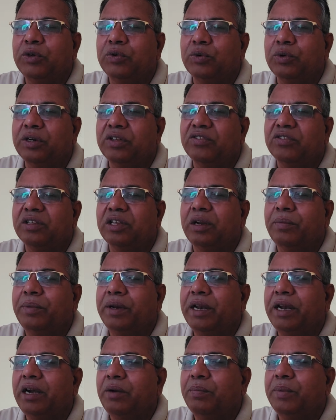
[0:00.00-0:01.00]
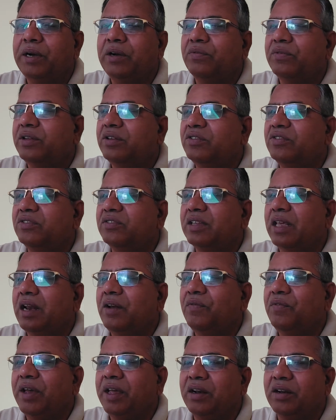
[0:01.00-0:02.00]
to discriminate between
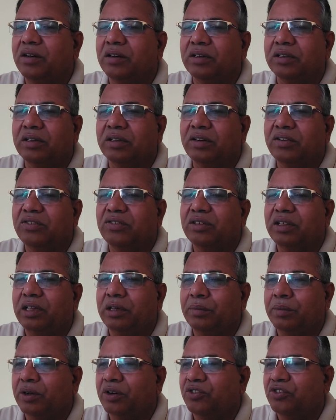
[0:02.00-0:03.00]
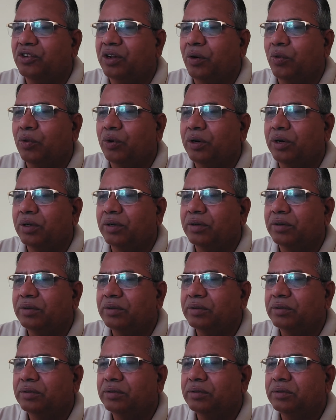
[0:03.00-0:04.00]
self and others emerge out.
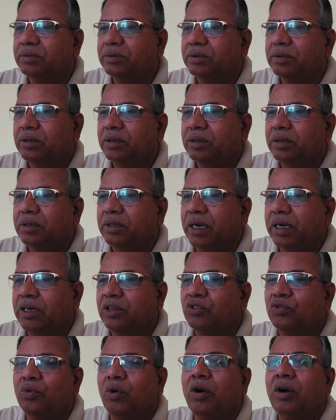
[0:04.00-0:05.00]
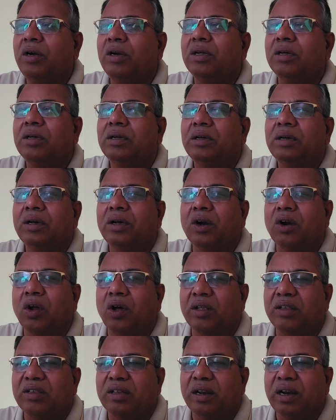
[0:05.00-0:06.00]
That is what
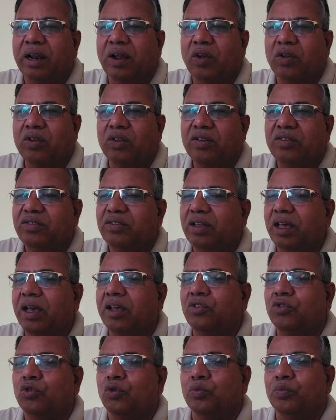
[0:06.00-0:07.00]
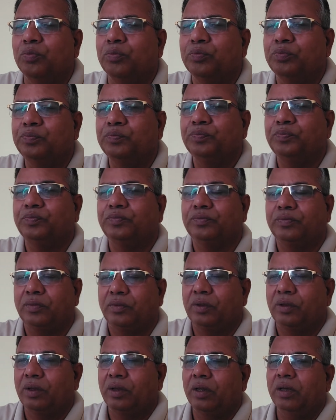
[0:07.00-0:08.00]
Rogers assume.
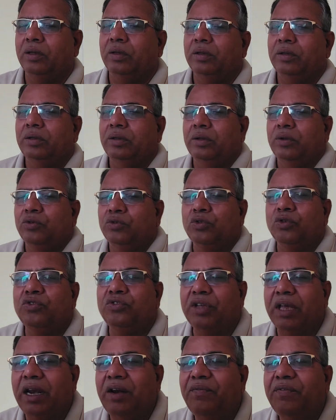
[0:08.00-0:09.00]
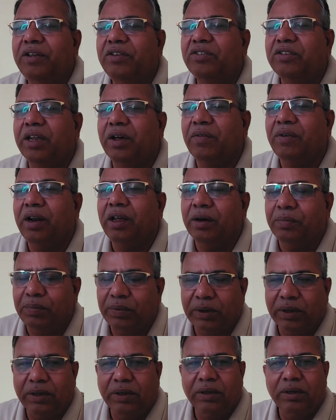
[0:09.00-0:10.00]
So self is
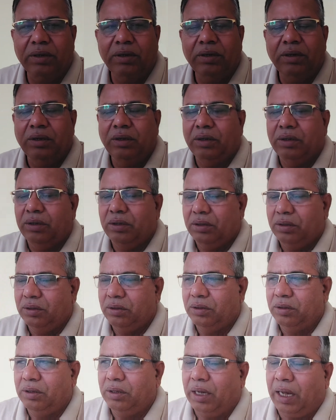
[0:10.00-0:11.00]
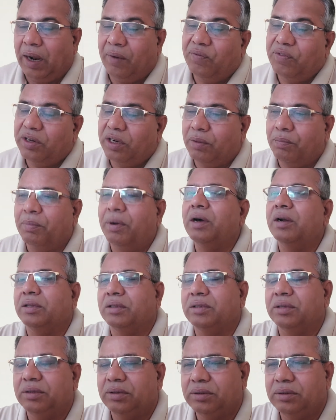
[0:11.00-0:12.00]
developed after
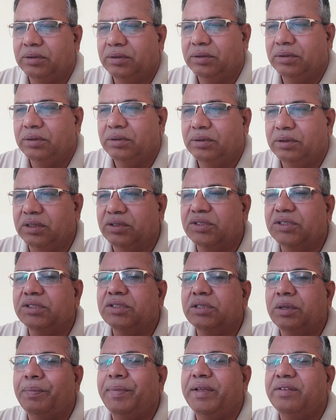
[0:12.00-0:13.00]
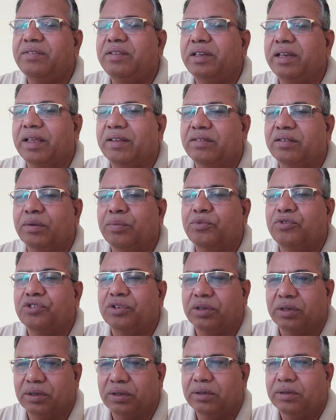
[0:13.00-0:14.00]
birth. This is the basic
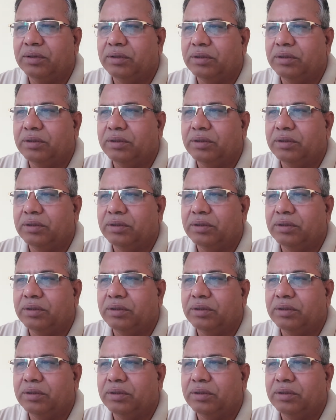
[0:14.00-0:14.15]
assumption.